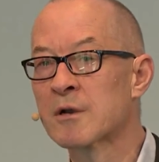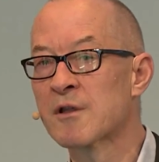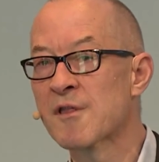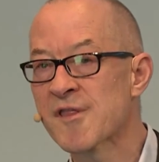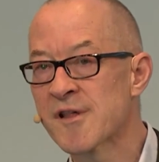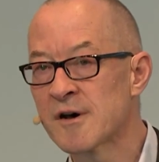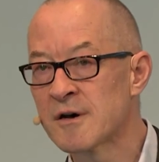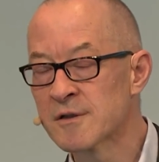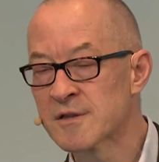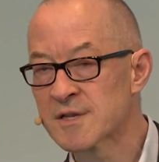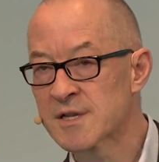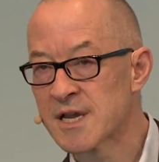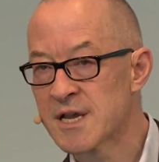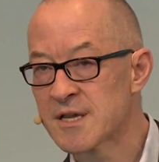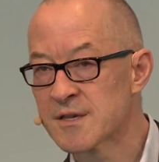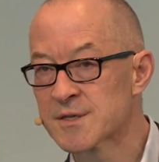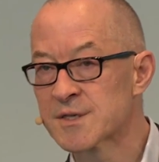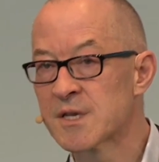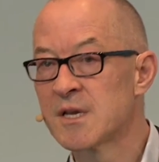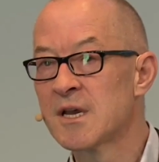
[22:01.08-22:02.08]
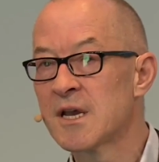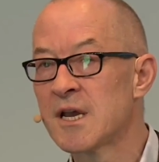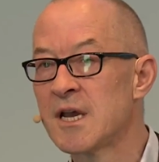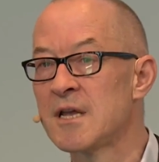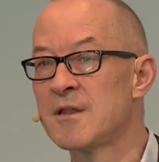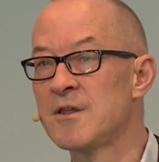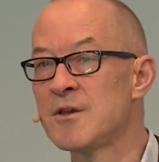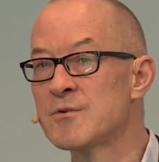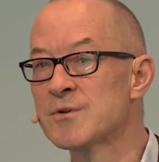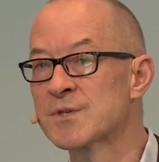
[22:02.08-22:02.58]
the thought leaders
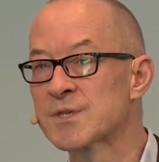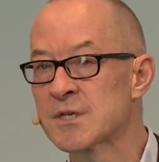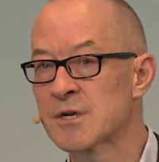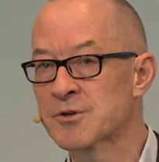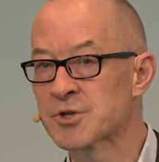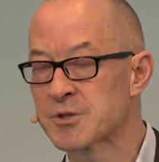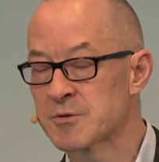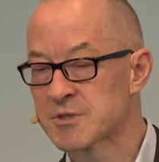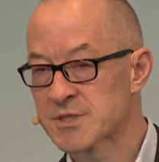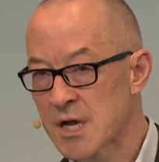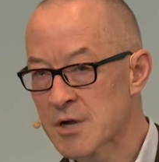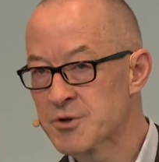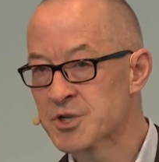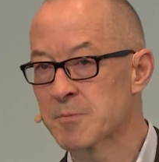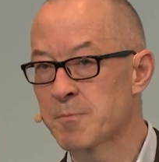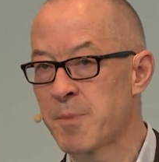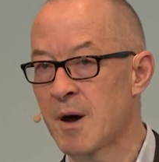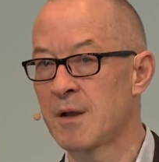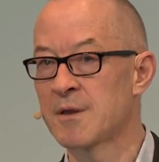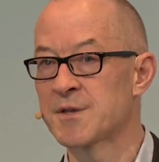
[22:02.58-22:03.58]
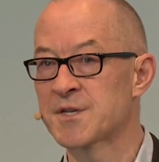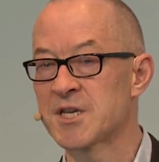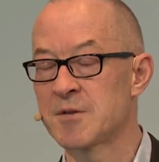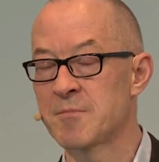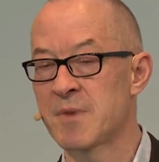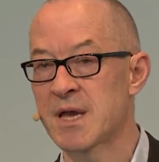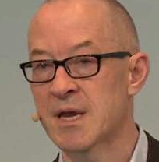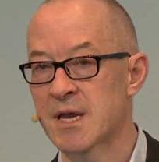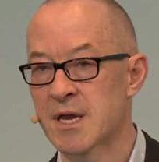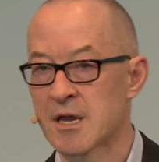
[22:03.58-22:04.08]
in new social policy
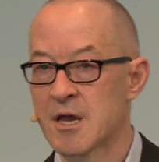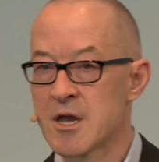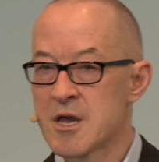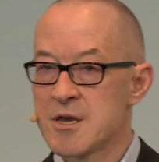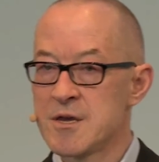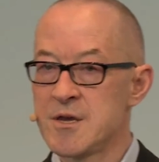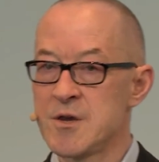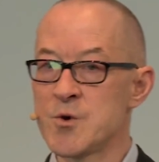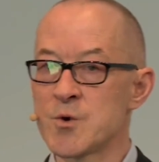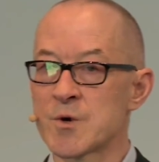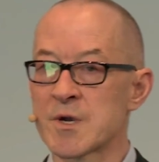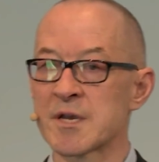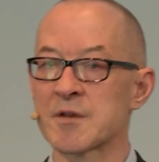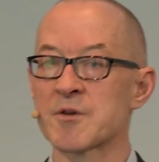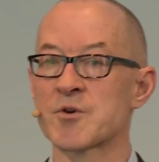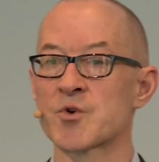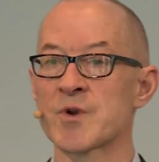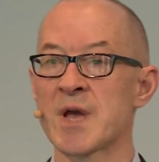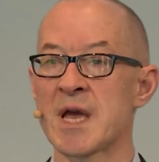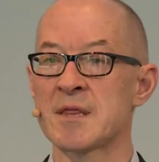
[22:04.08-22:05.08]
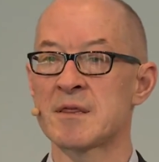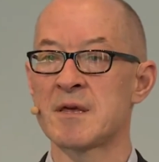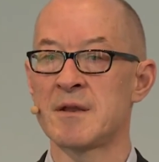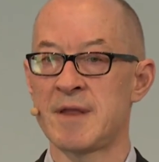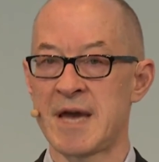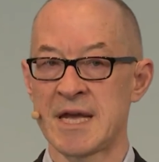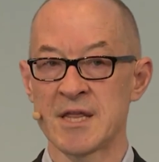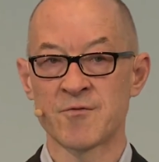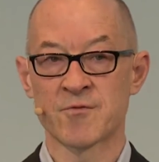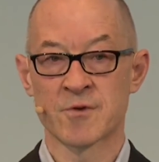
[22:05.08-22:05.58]
making, you can create a
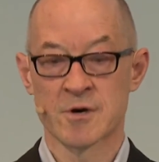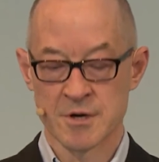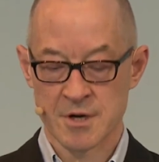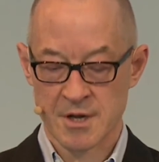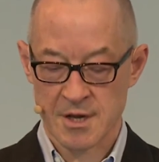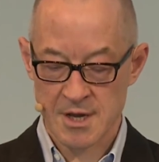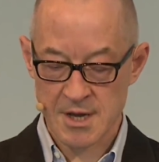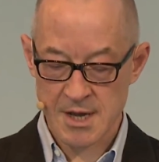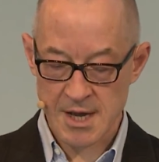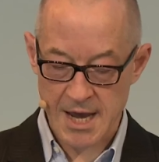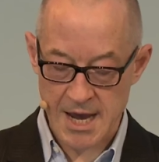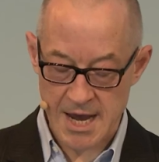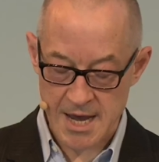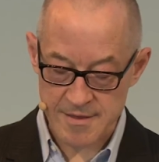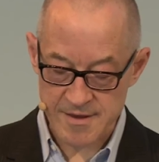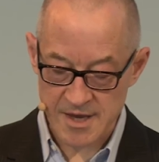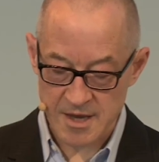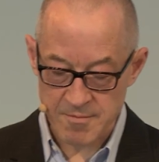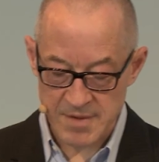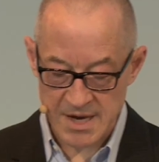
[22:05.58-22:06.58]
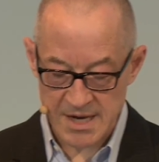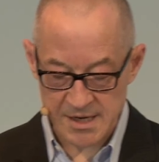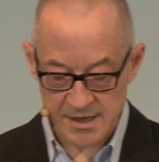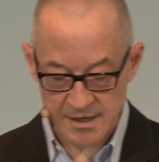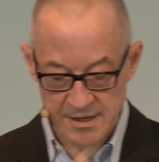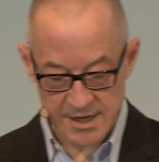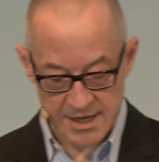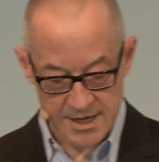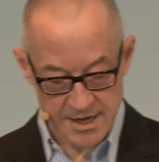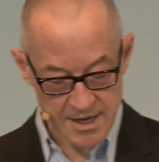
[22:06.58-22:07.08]
network and
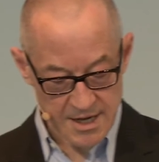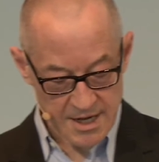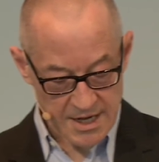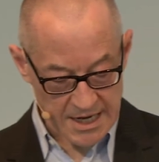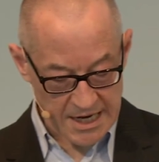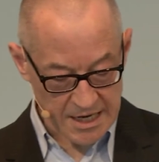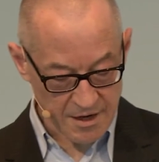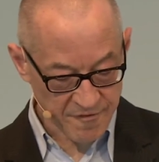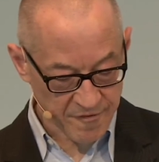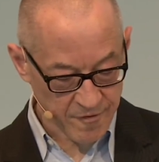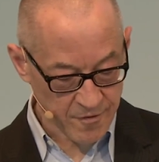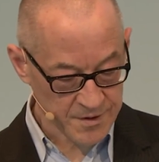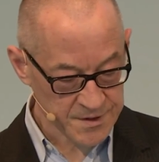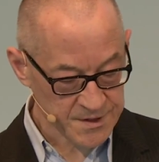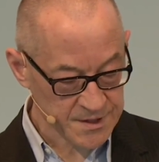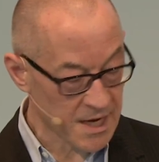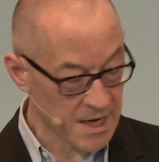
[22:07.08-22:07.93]
immediately influence